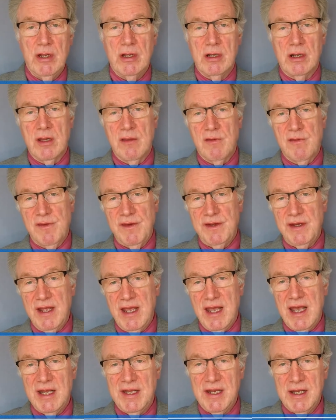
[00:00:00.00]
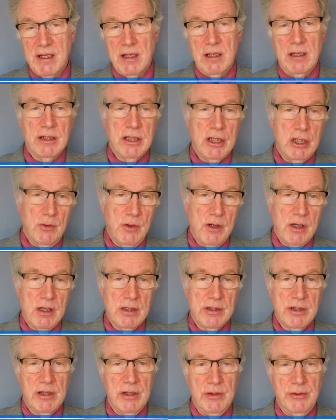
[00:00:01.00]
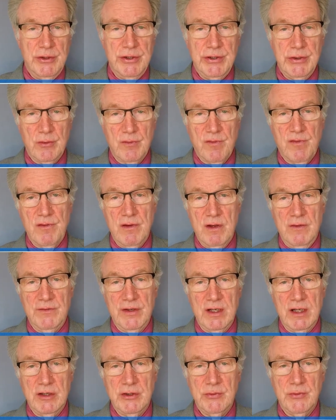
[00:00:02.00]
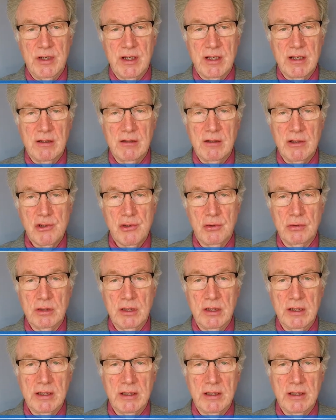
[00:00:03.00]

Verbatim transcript: consider adding a QR code to your survey to encourage online